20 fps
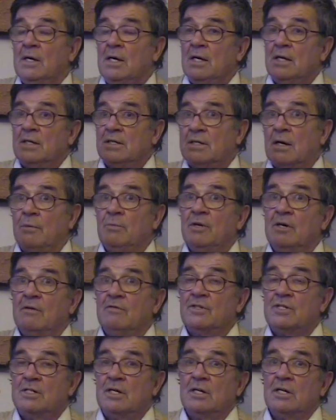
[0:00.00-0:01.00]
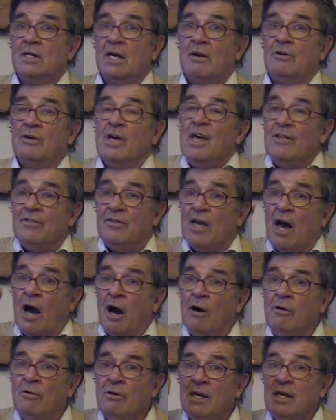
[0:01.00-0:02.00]
something of a certain character. The
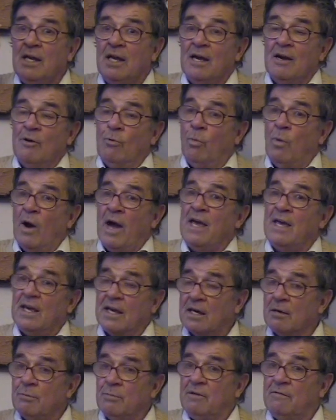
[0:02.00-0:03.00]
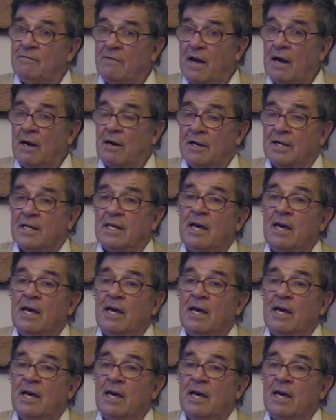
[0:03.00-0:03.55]
only way it can be varied,